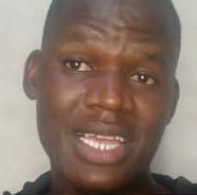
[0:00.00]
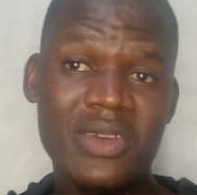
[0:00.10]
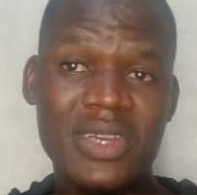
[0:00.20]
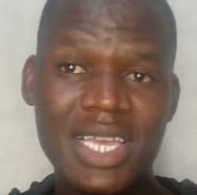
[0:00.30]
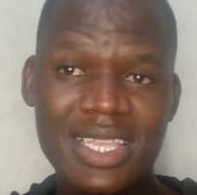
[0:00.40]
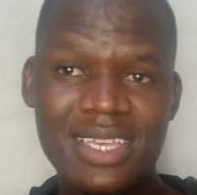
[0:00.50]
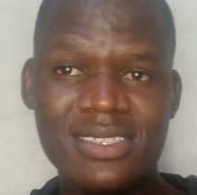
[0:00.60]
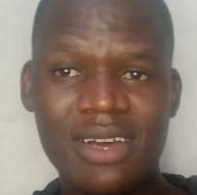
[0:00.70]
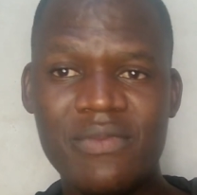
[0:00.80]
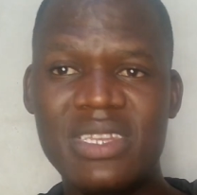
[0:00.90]
I know
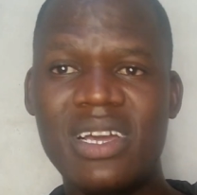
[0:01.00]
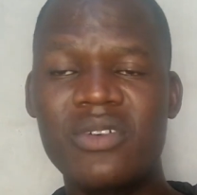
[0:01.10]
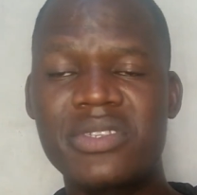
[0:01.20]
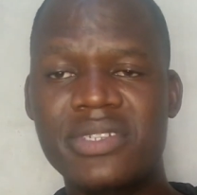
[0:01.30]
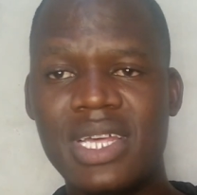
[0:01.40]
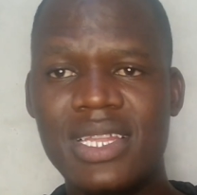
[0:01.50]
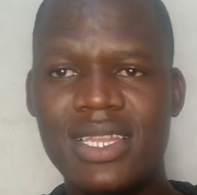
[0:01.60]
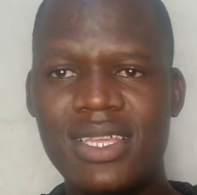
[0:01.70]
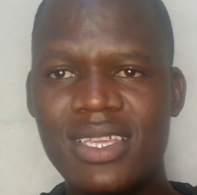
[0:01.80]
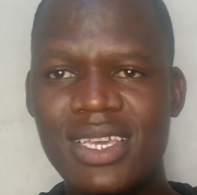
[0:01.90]
Kenyans have been now
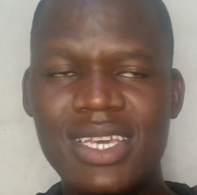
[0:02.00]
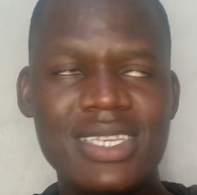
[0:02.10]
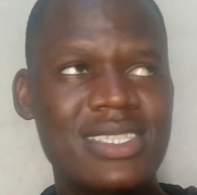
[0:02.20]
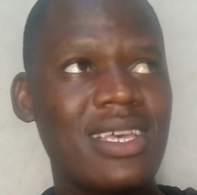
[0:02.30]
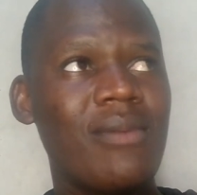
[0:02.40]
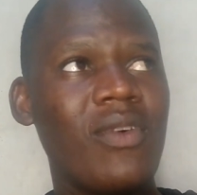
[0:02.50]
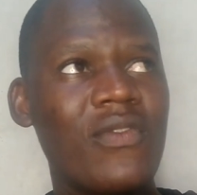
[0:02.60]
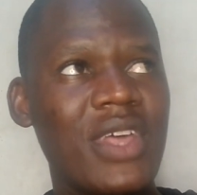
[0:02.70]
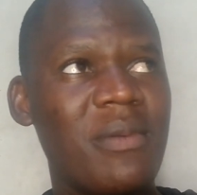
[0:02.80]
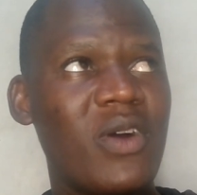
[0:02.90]
stranded. Some
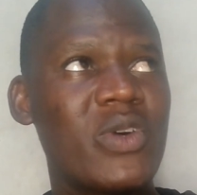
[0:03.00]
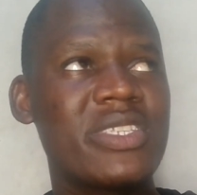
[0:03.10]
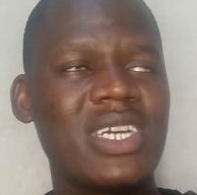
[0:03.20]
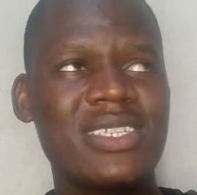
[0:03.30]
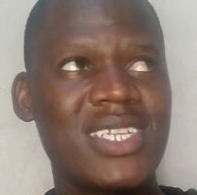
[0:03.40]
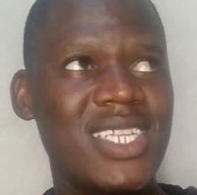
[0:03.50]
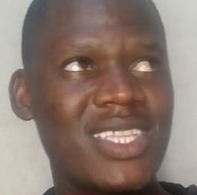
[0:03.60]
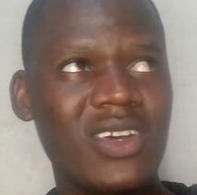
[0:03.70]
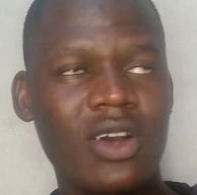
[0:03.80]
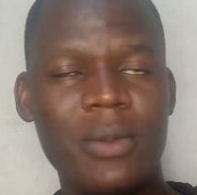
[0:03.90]
of them, I was just
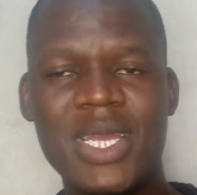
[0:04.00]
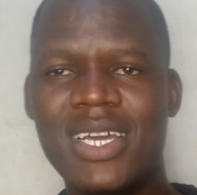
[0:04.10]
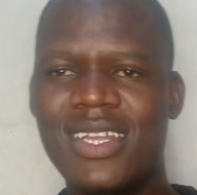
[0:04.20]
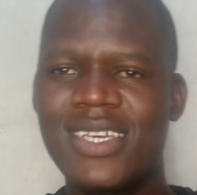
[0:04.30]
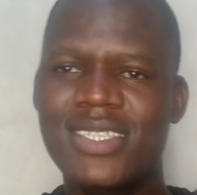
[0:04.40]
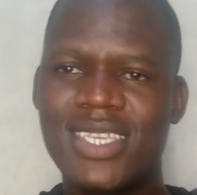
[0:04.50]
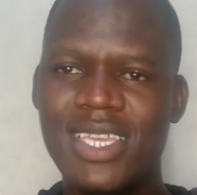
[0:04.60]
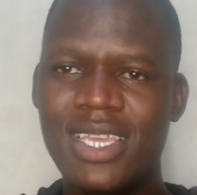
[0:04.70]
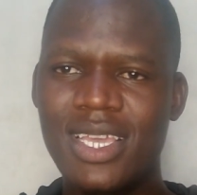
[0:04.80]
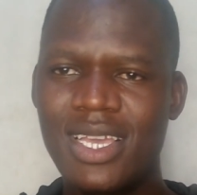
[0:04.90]
reading the comment and
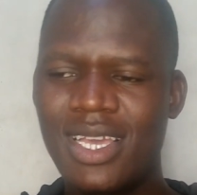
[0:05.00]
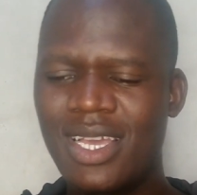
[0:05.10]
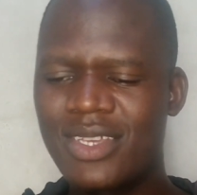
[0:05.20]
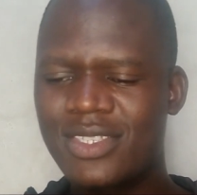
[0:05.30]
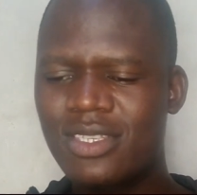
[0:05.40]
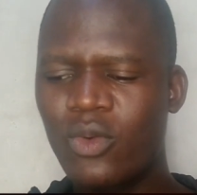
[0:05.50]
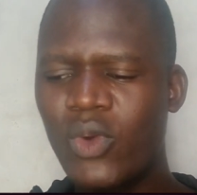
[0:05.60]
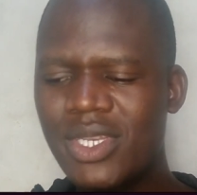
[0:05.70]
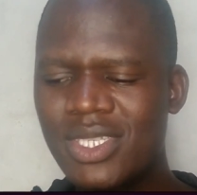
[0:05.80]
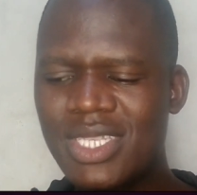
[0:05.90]
asking, so
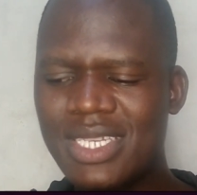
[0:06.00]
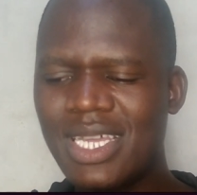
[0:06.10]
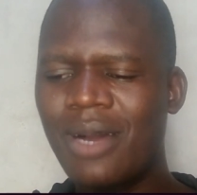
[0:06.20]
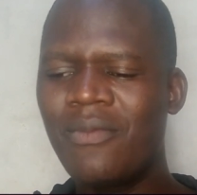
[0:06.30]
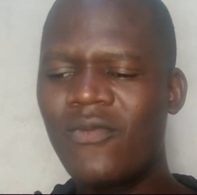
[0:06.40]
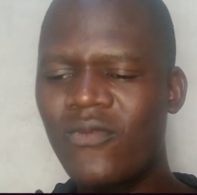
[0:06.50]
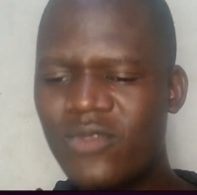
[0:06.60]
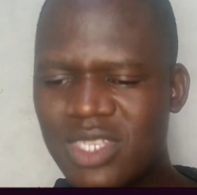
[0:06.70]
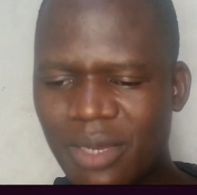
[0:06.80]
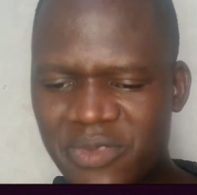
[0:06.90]
what is the term
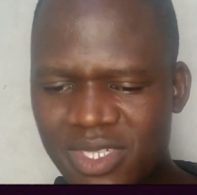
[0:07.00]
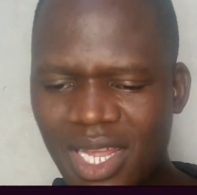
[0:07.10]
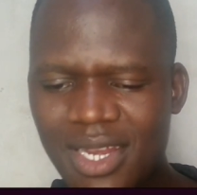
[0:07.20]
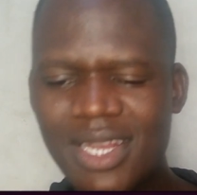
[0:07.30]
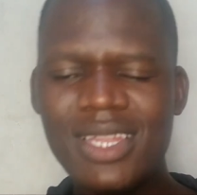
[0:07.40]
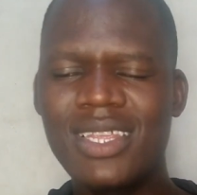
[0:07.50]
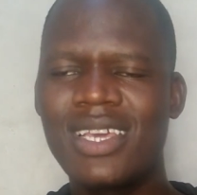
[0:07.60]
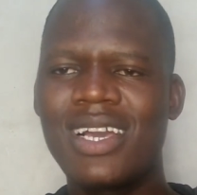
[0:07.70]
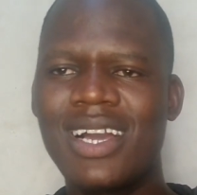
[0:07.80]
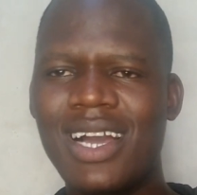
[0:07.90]
substandard
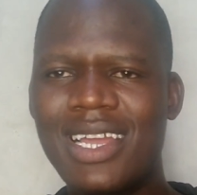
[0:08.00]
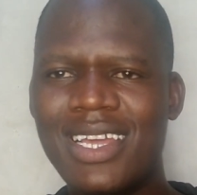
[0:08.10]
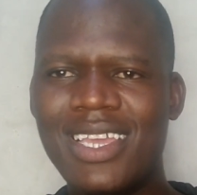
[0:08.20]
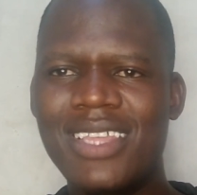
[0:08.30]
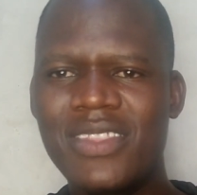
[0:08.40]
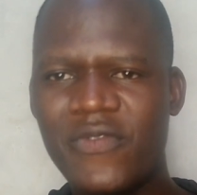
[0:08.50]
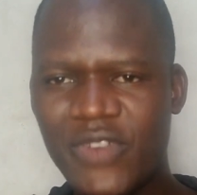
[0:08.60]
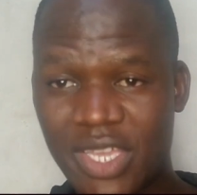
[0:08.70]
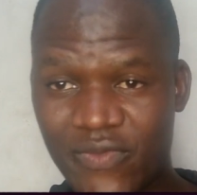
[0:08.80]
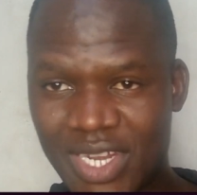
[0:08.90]
and again the fake